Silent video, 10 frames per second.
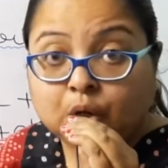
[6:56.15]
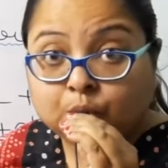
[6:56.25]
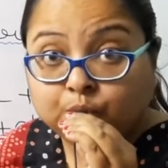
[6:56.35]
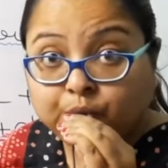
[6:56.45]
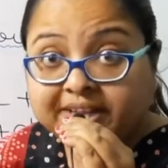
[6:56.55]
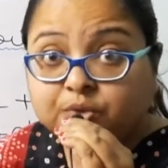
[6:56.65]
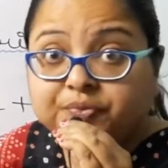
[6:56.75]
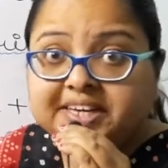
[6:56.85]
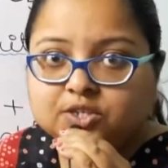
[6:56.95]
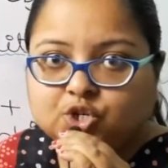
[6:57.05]
with
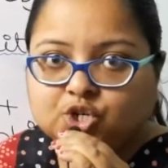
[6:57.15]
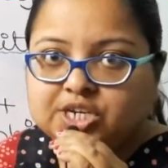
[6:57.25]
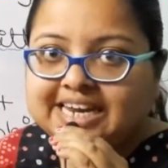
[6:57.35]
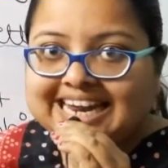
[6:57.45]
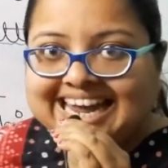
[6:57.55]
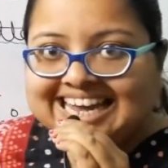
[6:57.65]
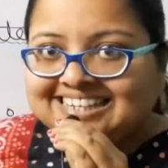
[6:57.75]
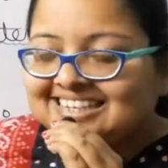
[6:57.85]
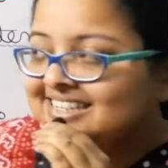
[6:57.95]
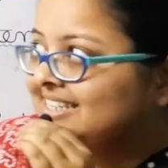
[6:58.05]
which s
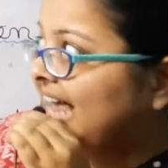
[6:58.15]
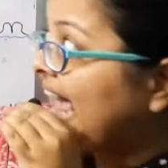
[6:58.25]
is